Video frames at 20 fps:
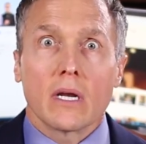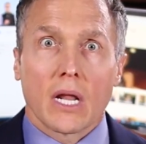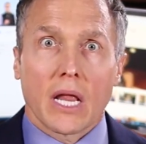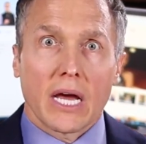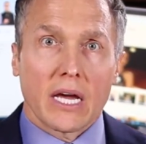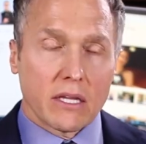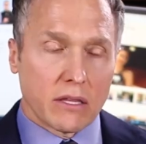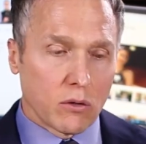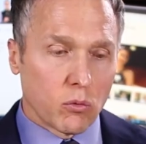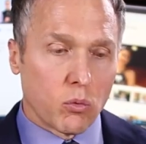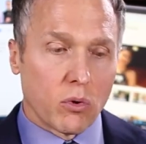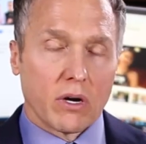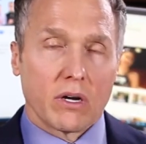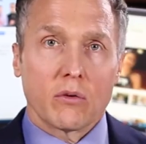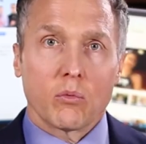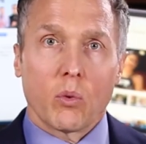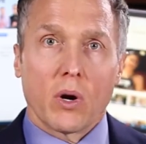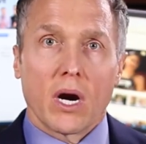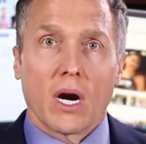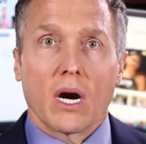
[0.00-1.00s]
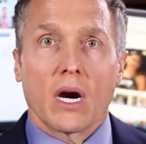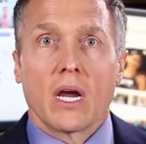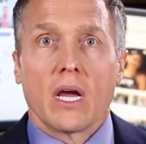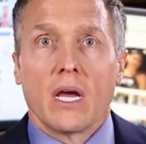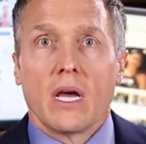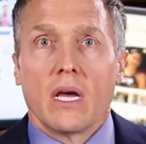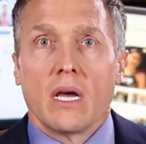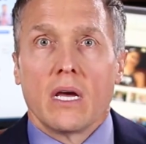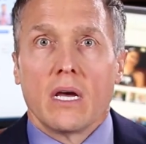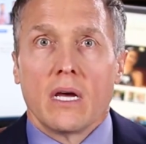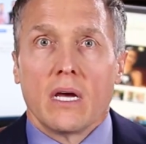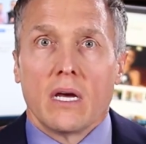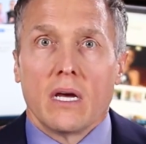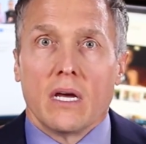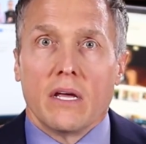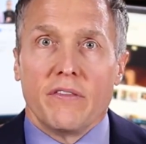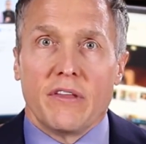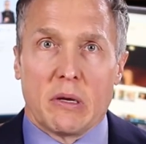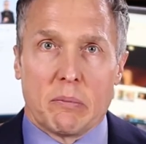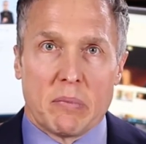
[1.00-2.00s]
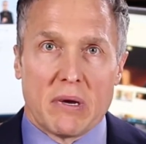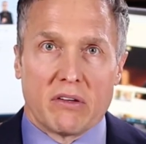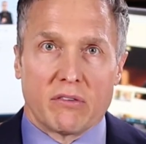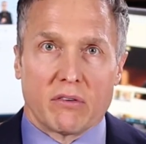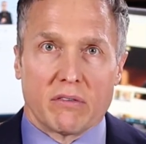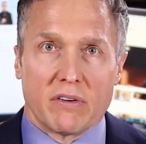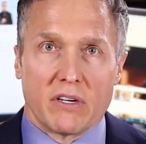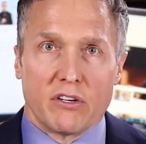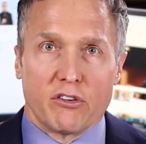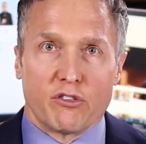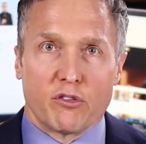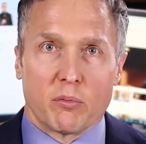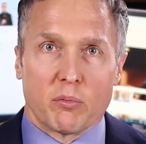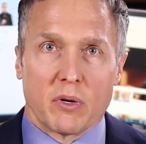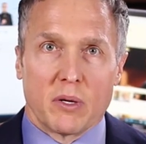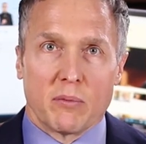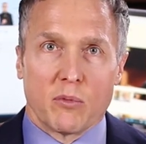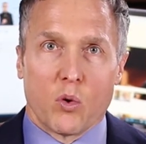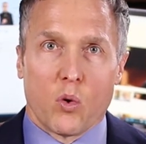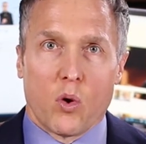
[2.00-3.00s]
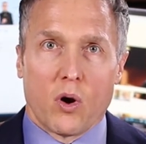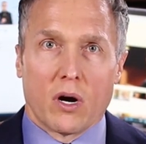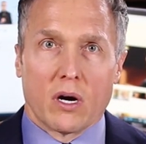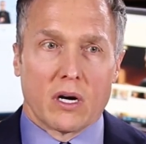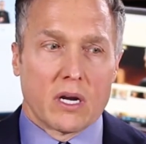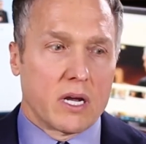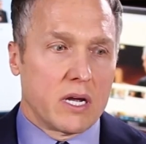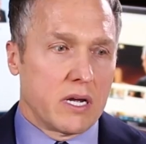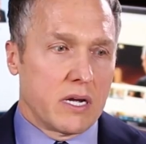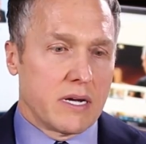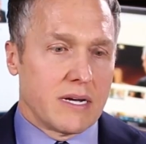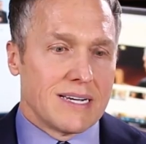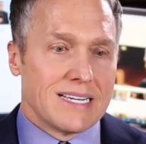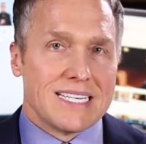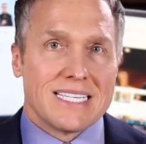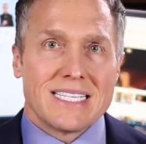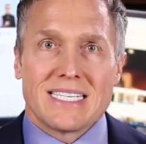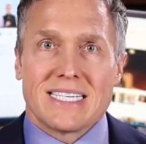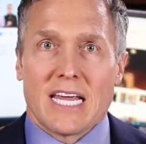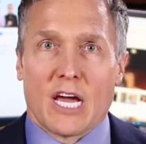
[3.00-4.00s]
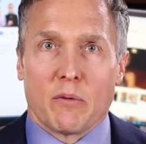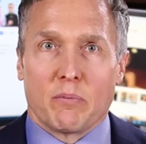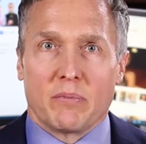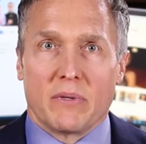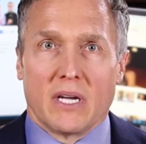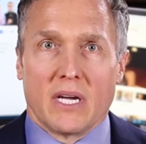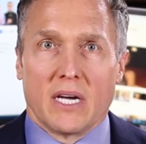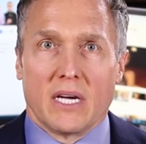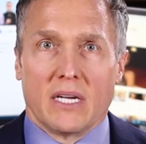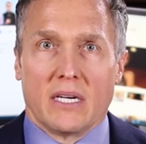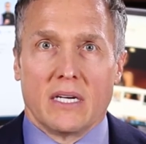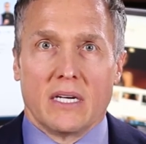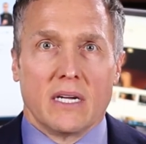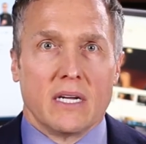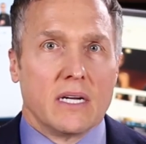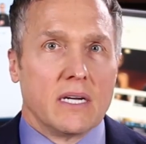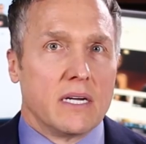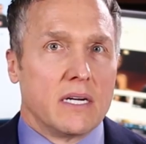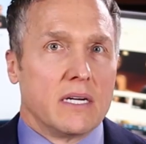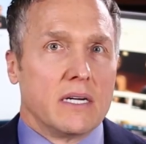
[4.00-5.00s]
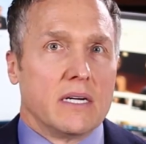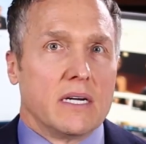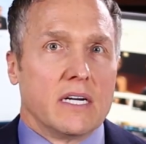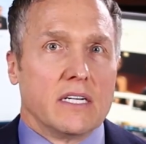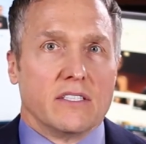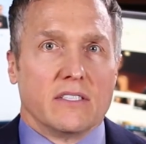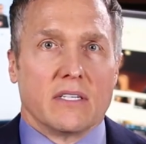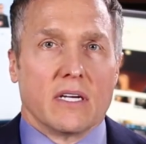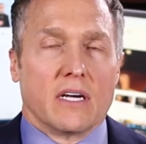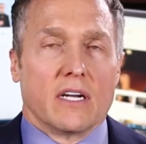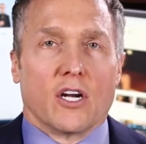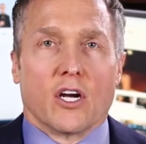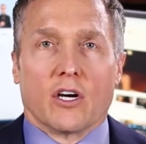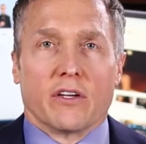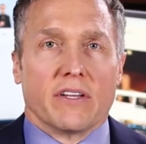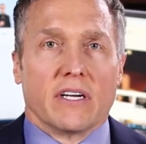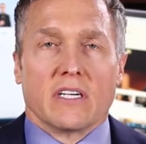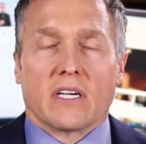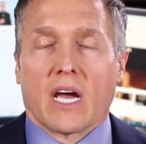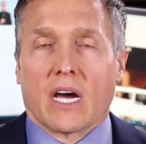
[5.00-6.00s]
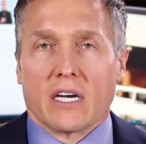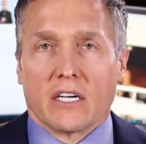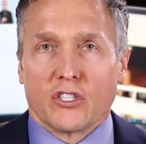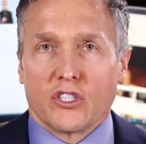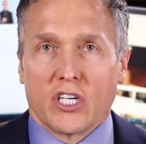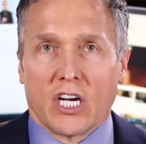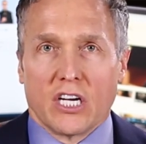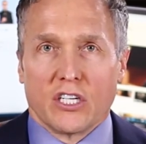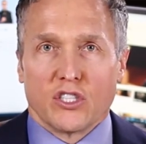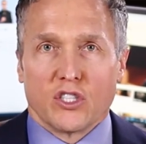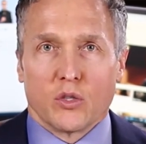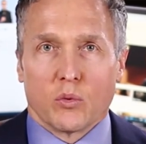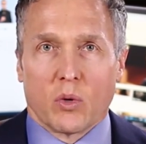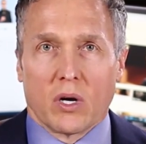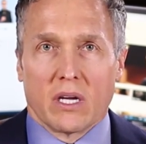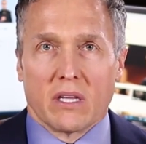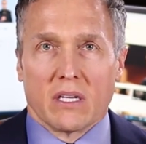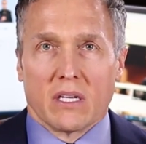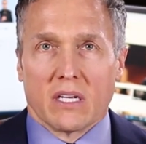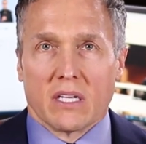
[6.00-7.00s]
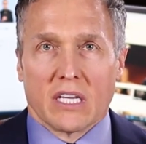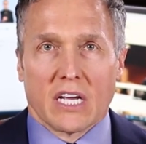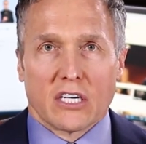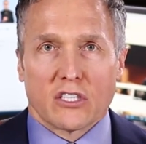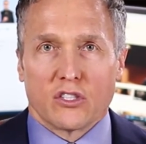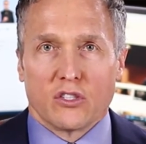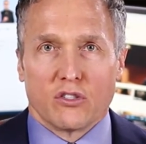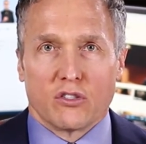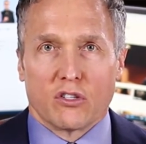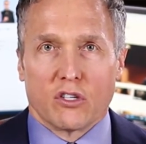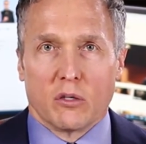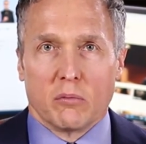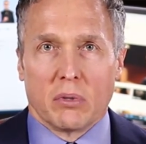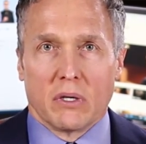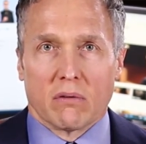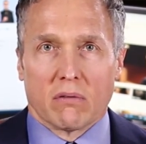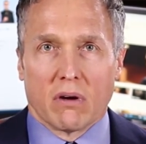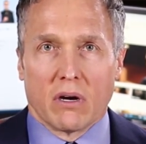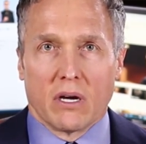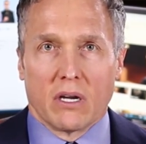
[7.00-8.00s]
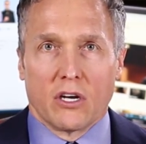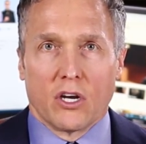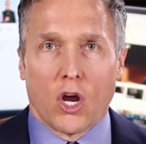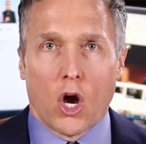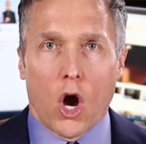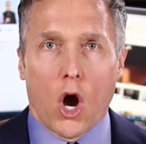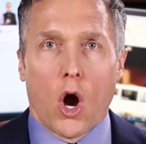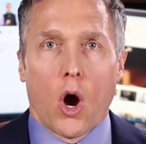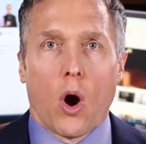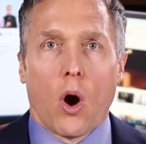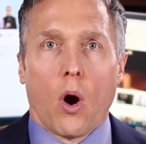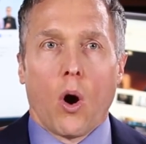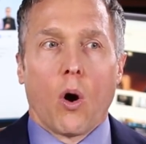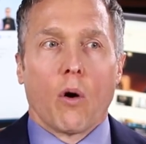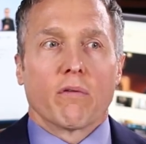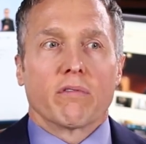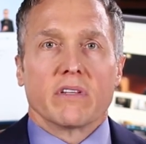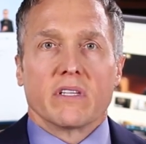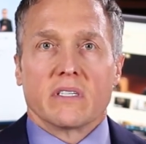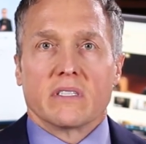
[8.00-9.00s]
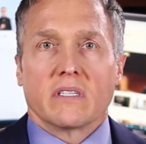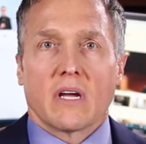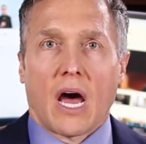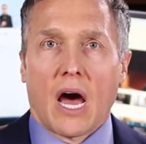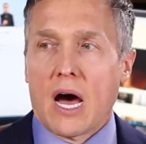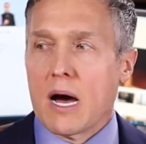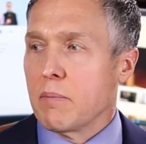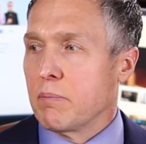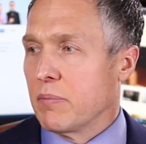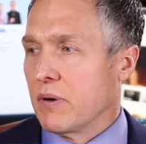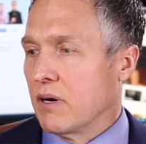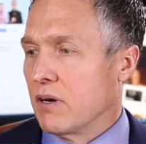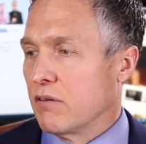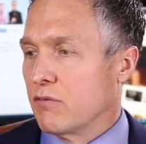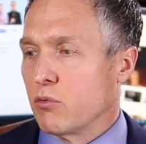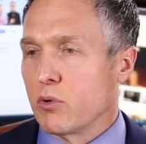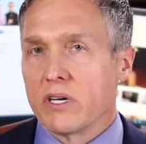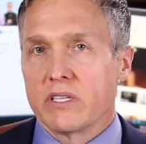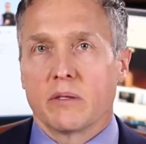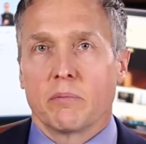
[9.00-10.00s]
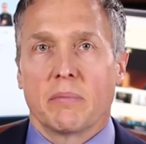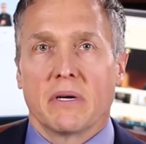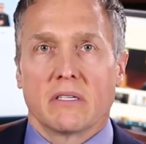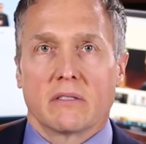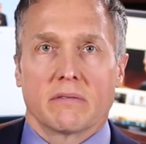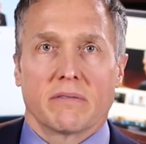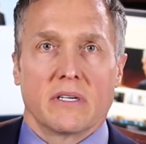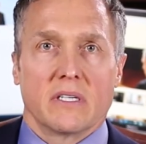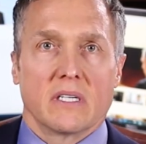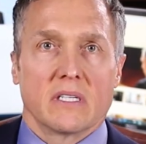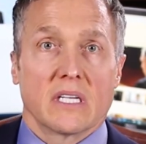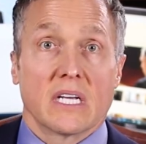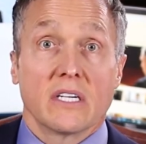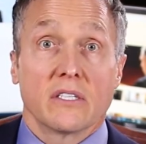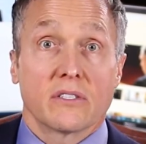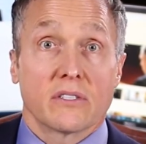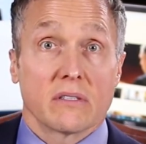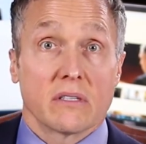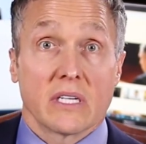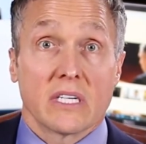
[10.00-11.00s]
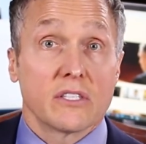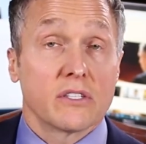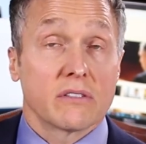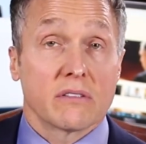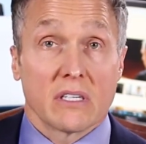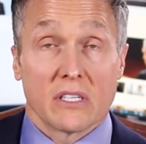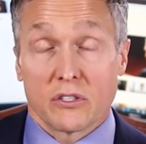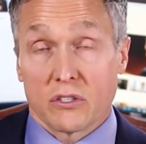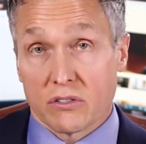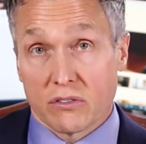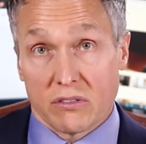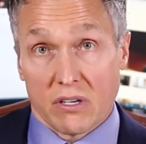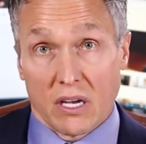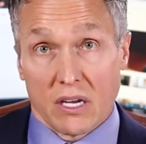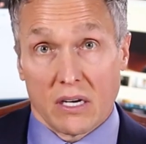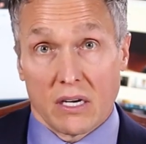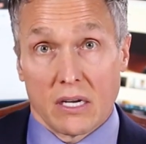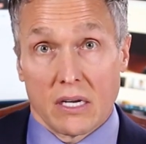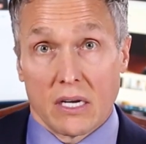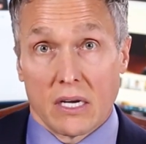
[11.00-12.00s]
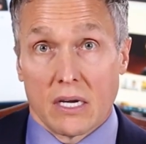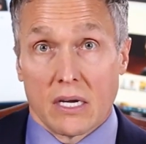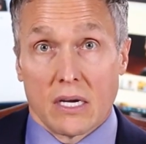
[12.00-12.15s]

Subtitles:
You know, like the one where the Pennsylvania Supreme Court stepped in and said they kind of changed the way that elections could be run over the top of what the Pennsylvania legislature said.